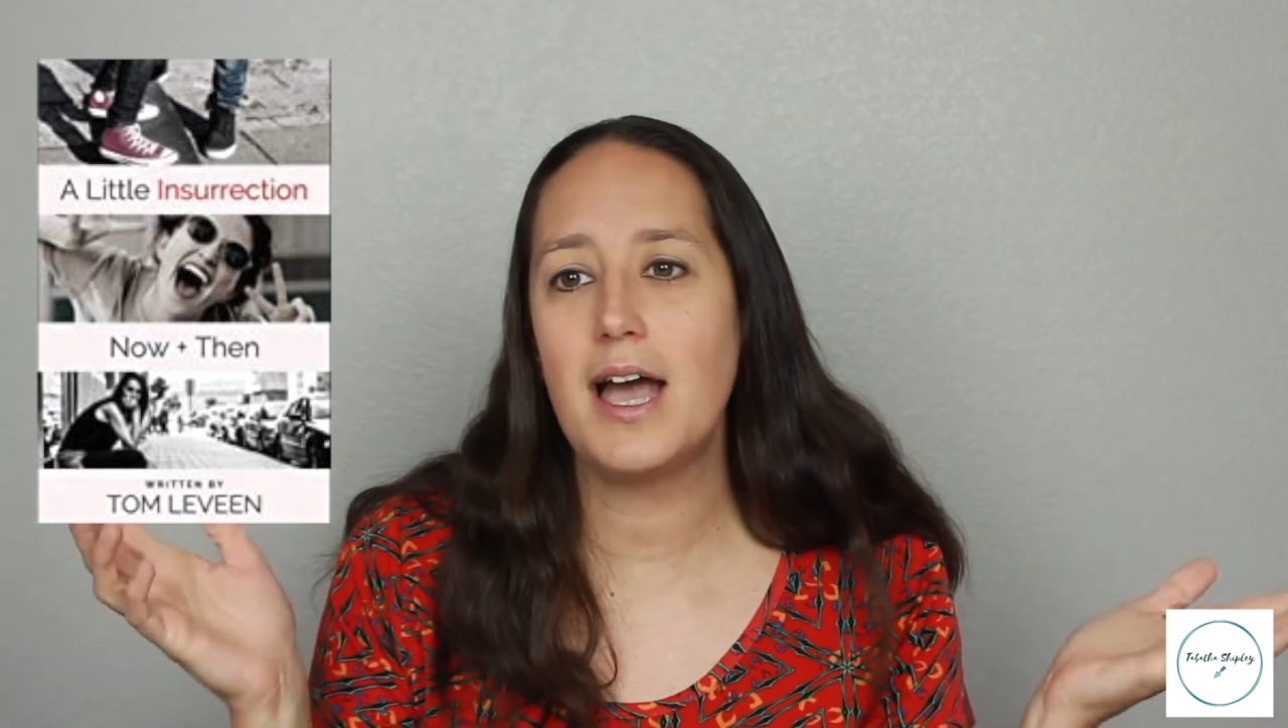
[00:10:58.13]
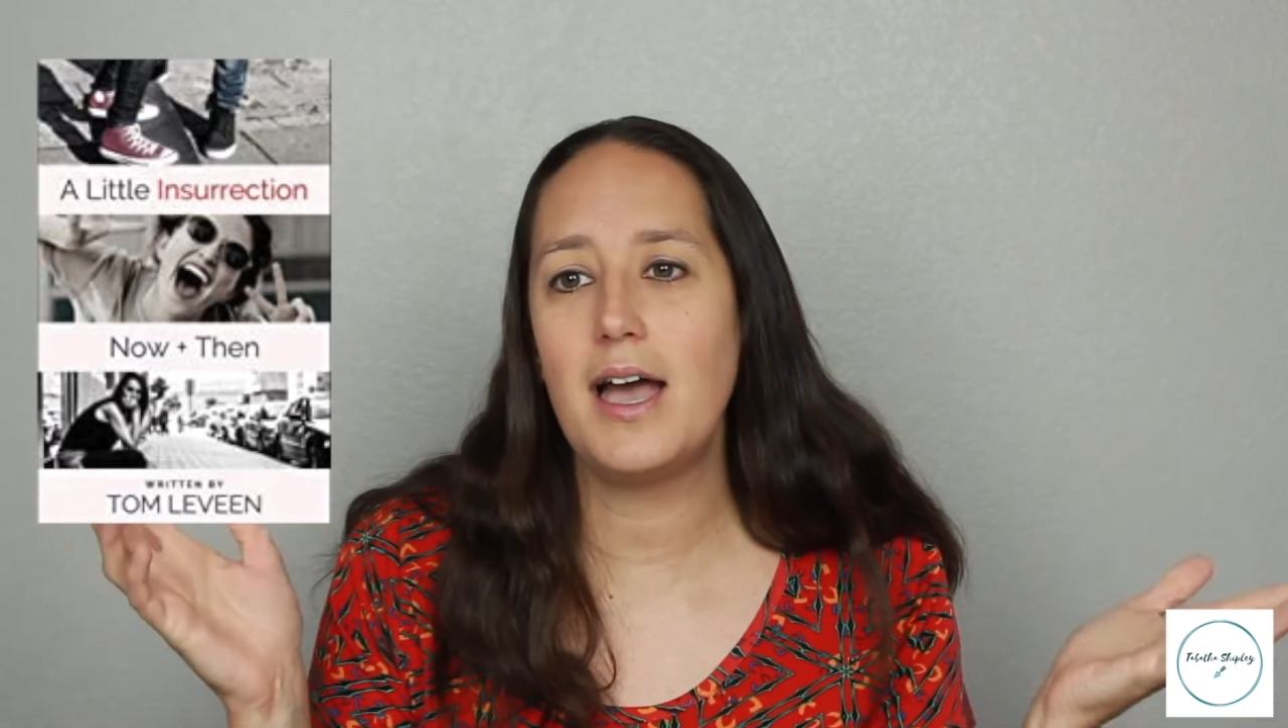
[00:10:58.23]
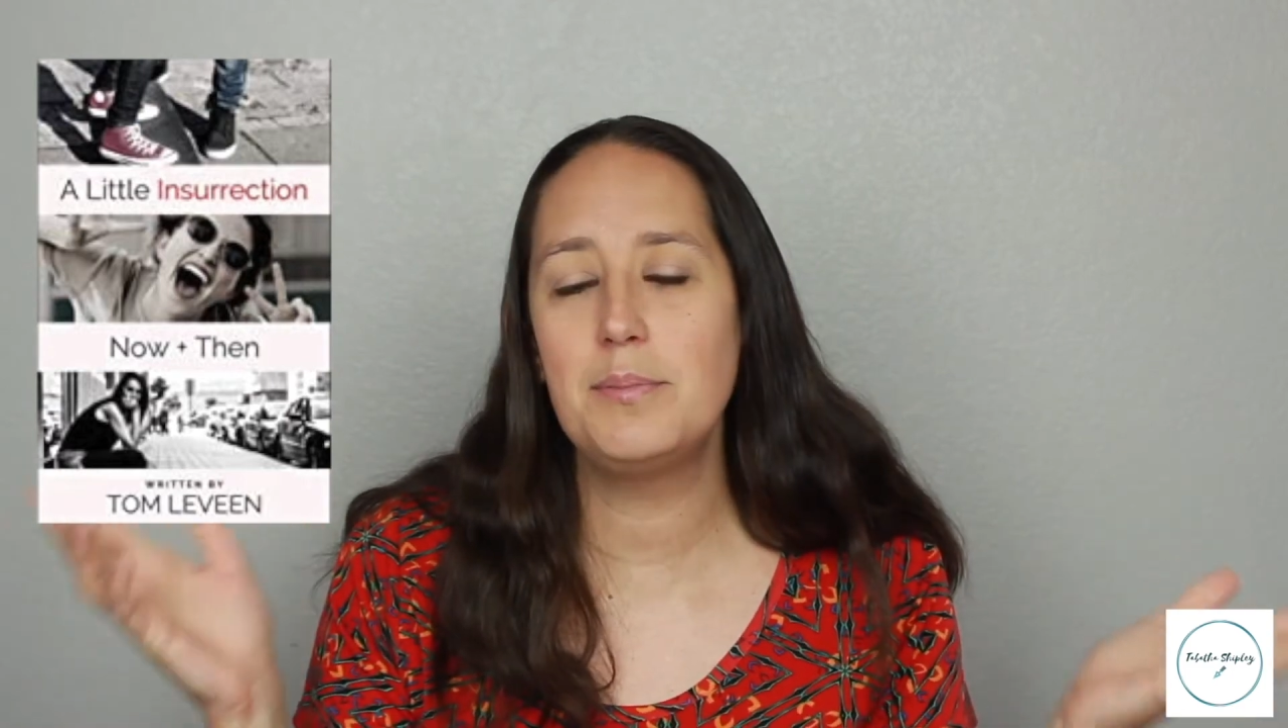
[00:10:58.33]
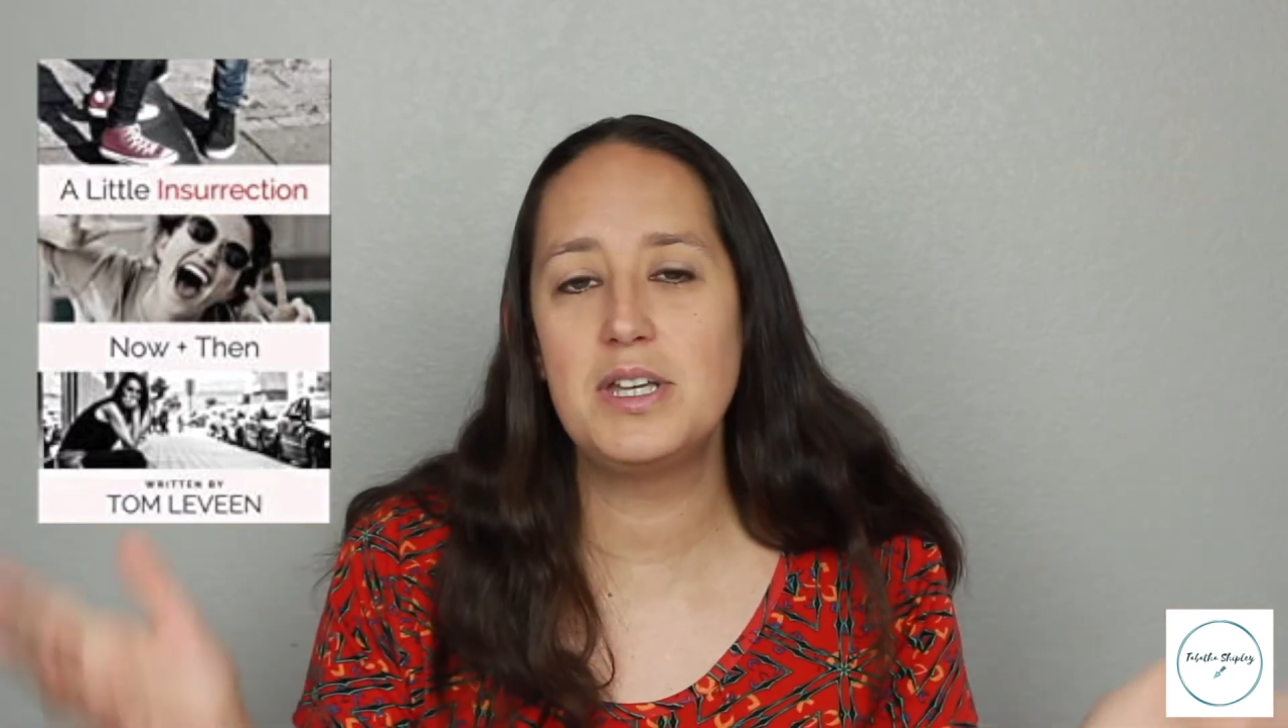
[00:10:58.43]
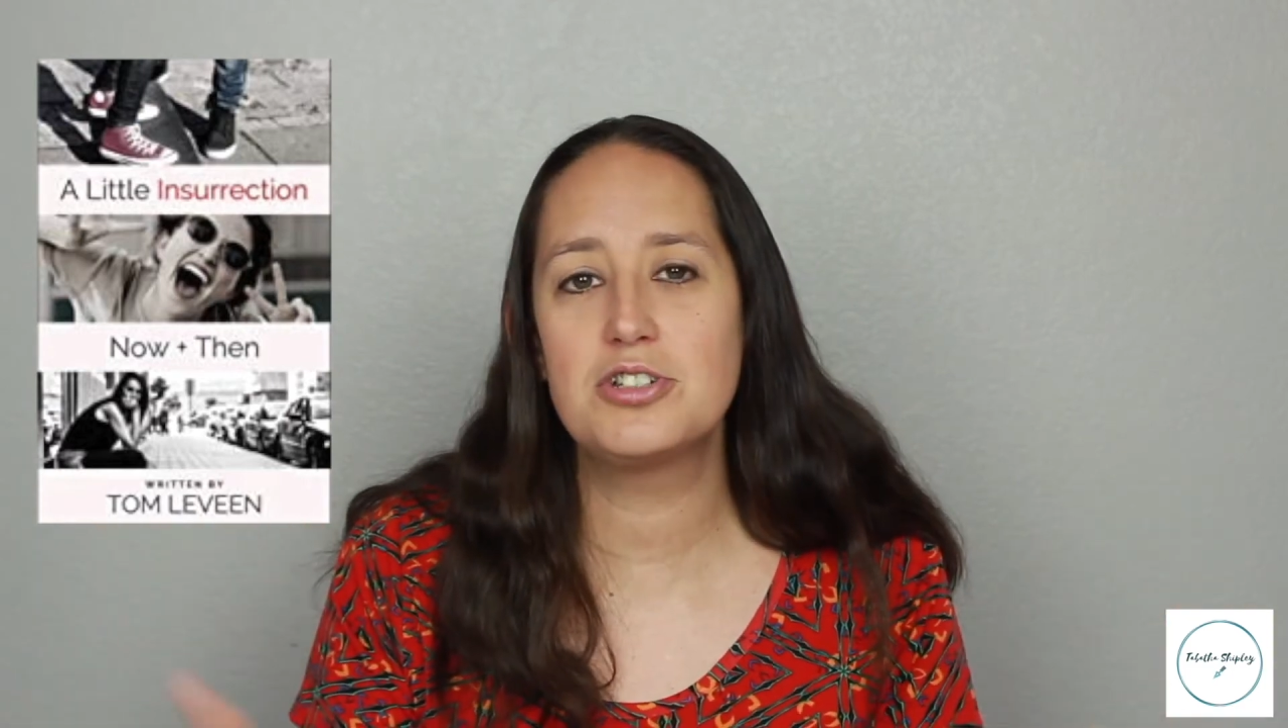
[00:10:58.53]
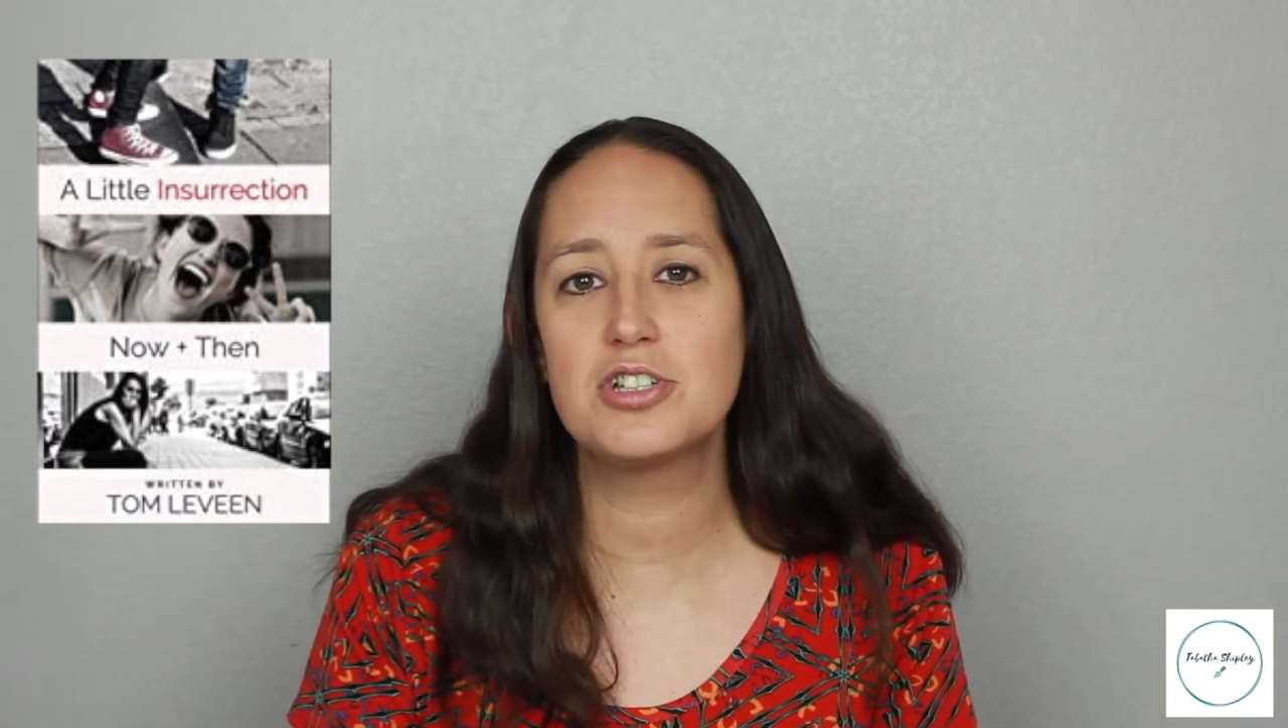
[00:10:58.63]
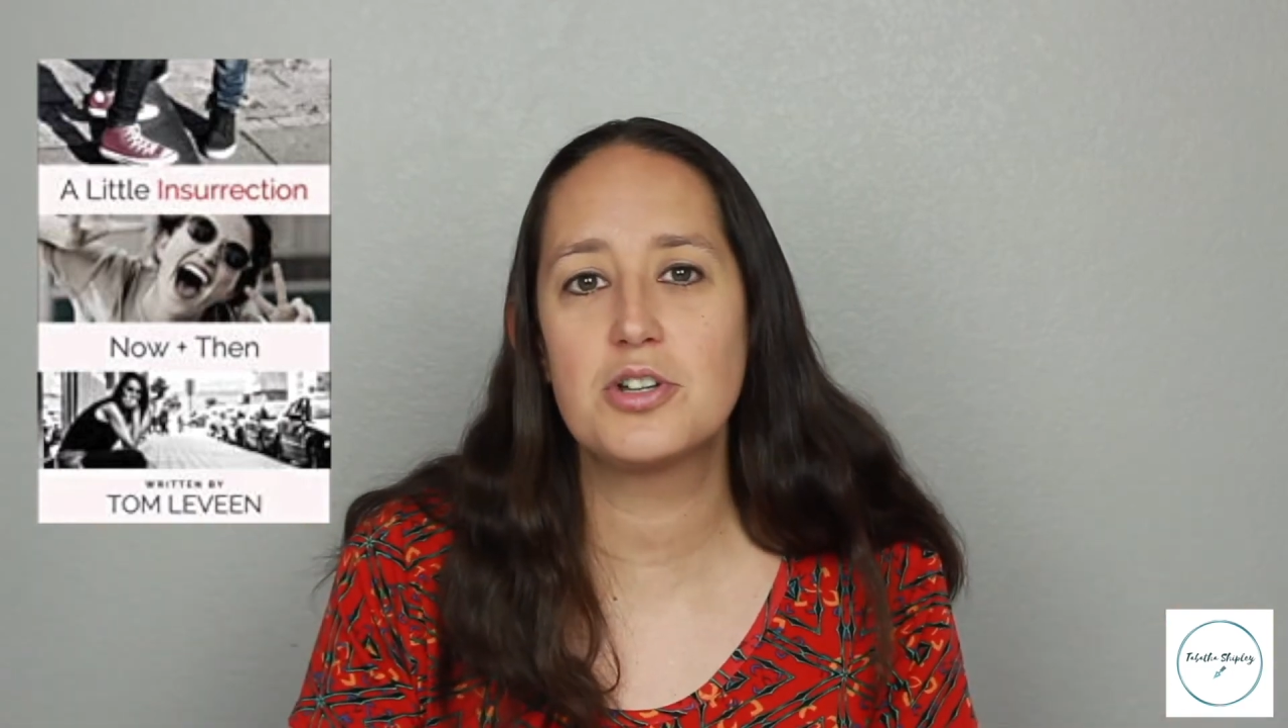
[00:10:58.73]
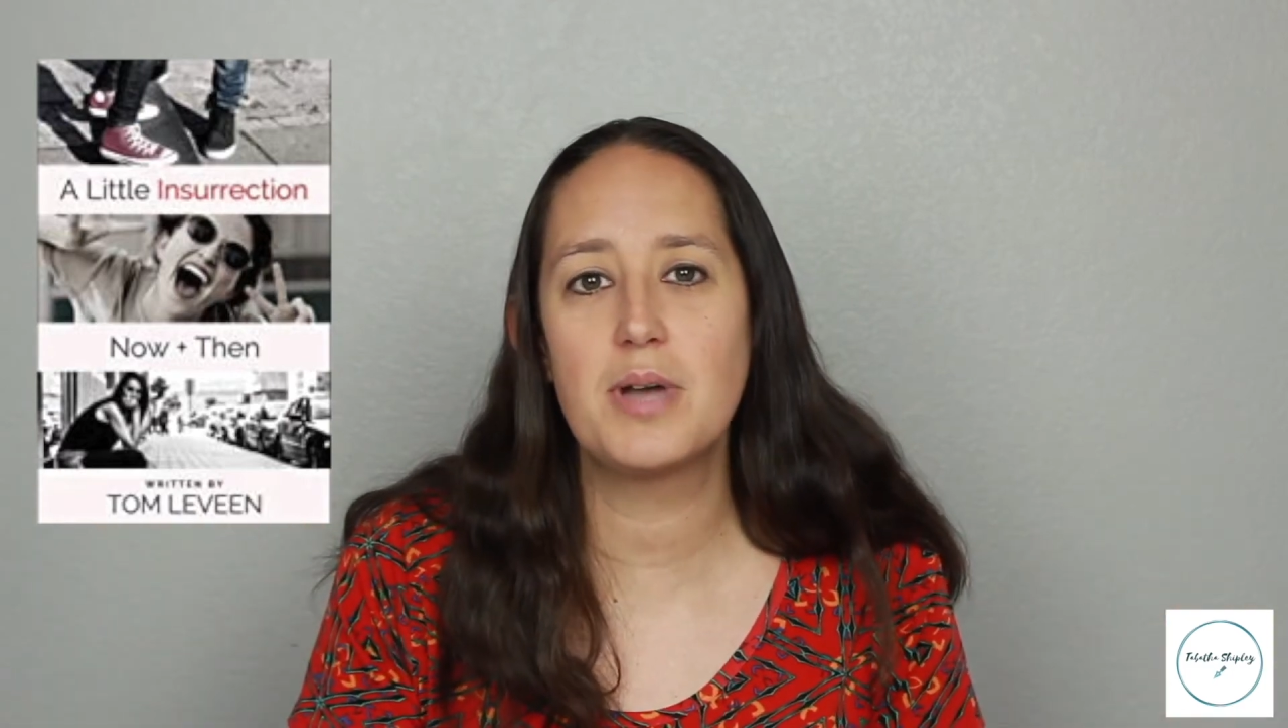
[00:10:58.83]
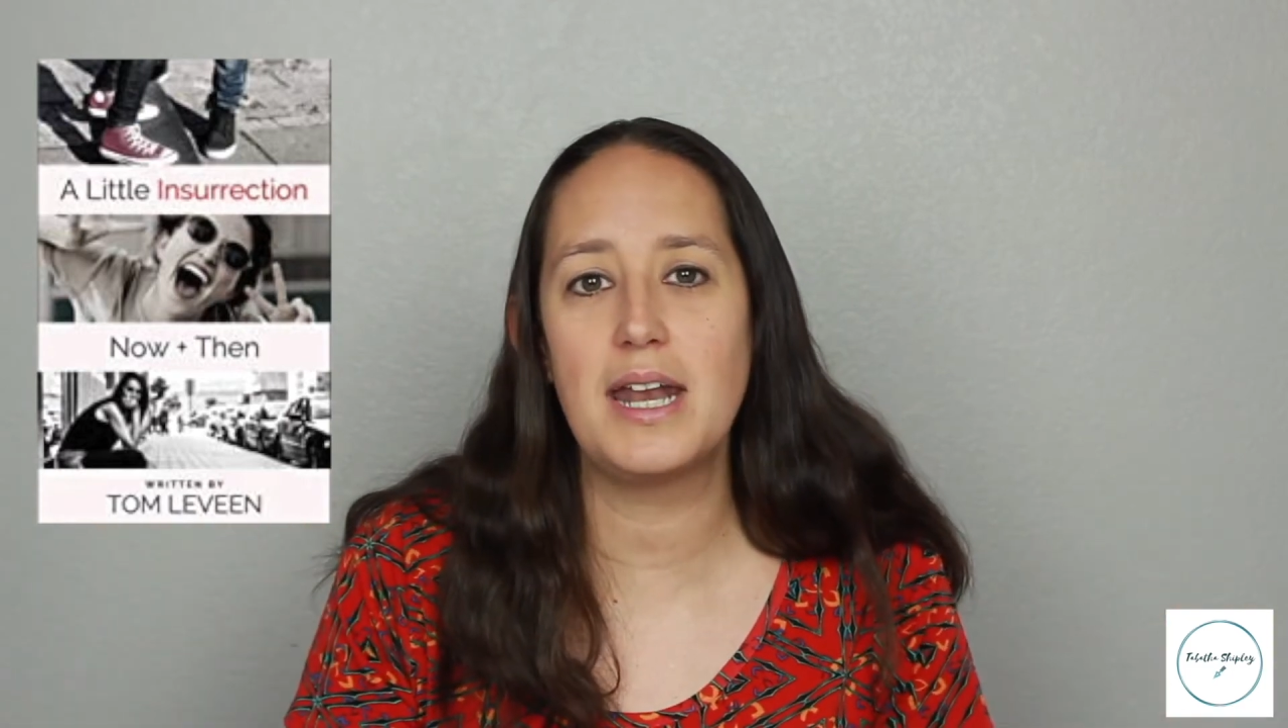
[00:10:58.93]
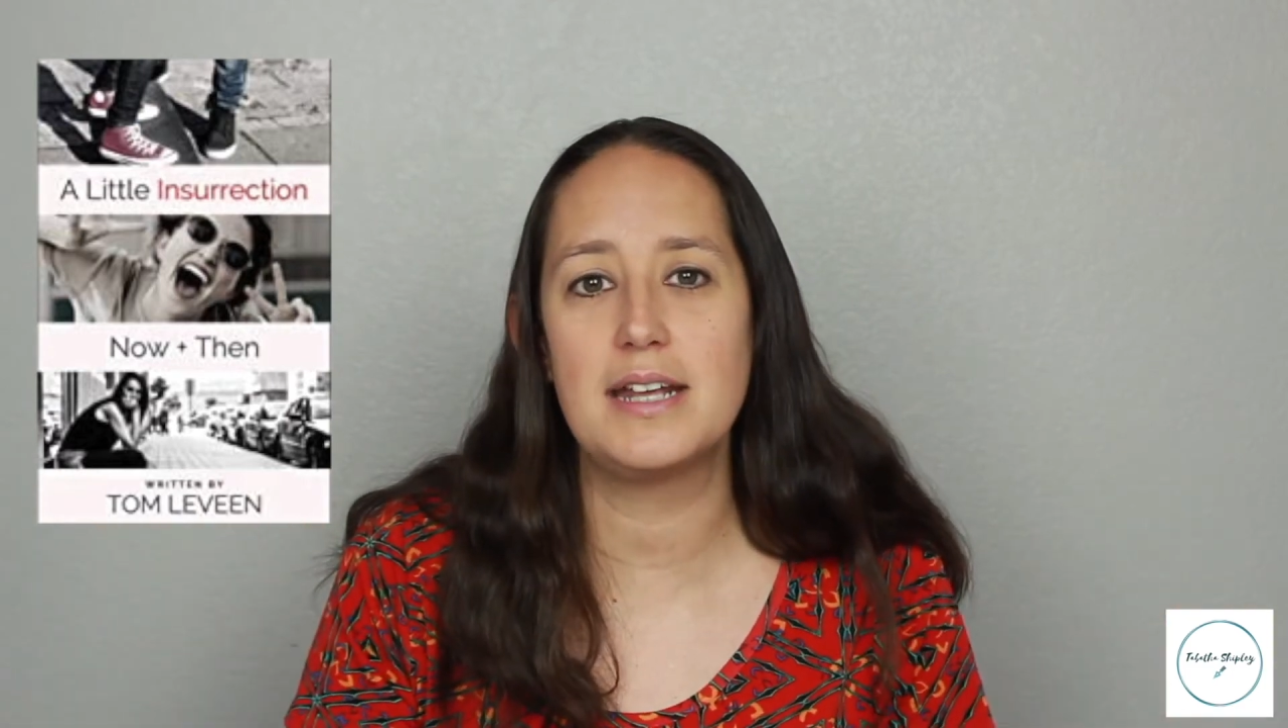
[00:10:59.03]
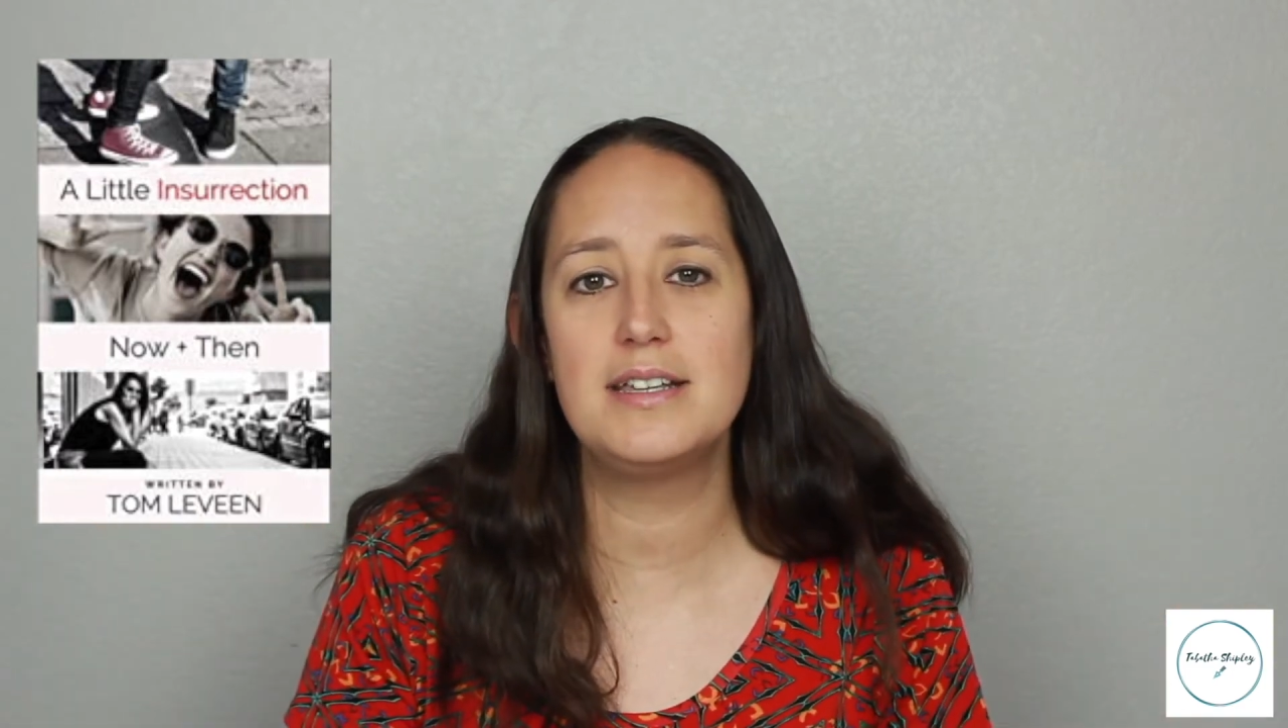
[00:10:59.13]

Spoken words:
I mean, just go get it.